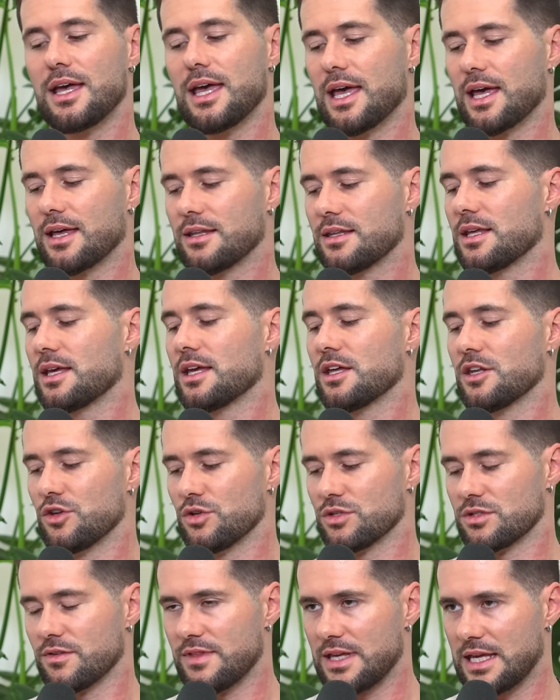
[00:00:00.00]
And the
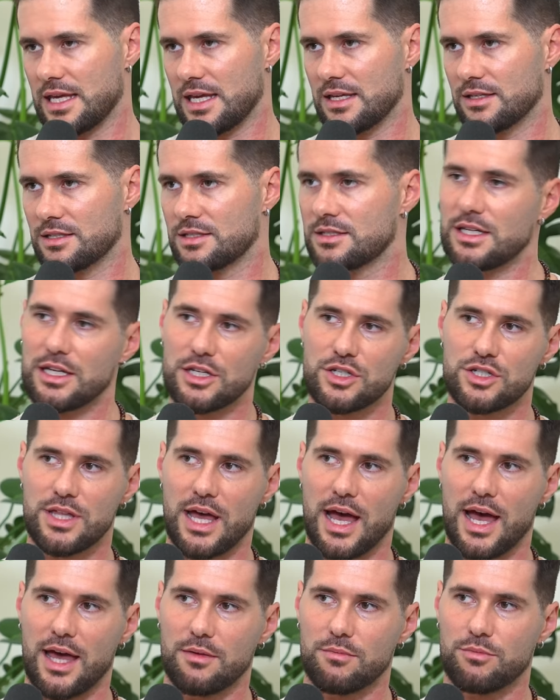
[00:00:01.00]
Hindus of the East teach
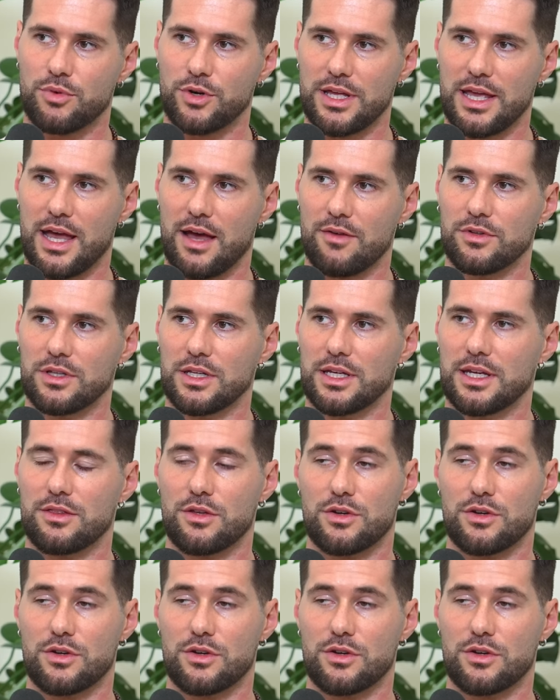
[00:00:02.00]
that pretty heavily,